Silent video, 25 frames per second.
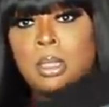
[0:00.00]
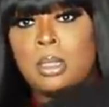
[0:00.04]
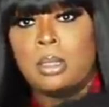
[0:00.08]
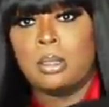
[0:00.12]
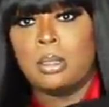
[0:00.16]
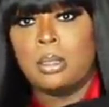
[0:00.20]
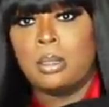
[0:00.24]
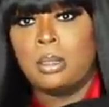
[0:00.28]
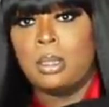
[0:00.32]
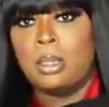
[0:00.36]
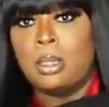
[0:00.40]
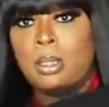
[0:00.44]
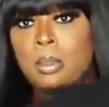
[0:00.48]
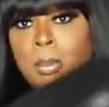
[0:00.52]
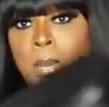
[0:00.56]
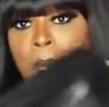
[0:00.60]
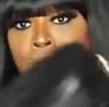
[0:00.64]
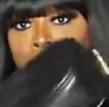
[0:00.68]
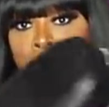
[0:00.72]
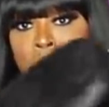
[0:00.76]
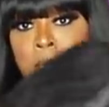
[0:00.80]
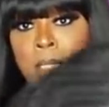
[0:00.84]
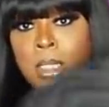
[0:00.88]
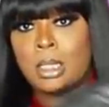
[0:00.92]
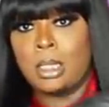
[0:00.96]
the little
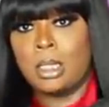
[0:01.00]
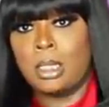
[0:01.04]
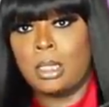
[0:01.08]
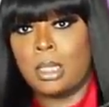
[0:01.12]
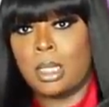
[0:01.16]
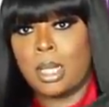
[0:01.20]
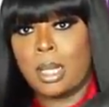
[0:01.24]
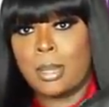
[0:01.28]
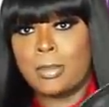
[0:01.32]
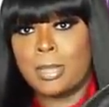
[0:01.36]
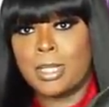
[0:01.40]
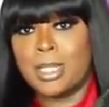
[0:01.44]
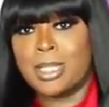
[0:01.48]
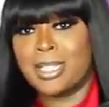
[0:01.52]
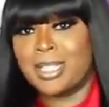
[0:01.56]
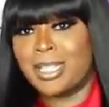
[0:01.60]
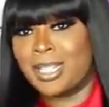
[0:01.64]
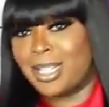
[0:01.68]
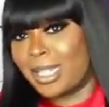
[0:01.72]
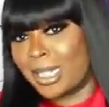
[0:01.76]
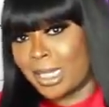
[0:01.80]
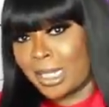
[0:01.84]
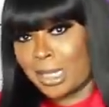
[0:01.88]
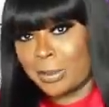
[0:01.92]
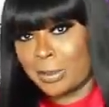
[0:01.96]
bottles of liquor I will be
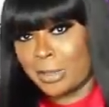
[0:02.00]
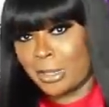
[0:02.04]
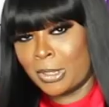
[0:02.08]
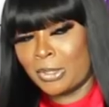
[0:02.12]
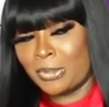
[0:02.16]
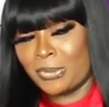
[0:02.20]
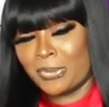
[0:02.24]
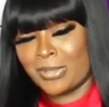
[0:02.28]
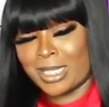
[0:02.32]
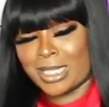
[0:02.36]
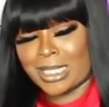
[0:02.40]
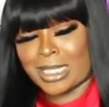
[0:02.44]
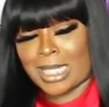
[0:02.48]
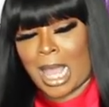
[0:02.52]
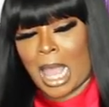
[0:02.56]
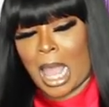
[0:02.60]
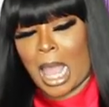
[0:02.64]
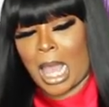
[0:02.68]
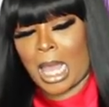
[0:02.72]
sneaking in the movies.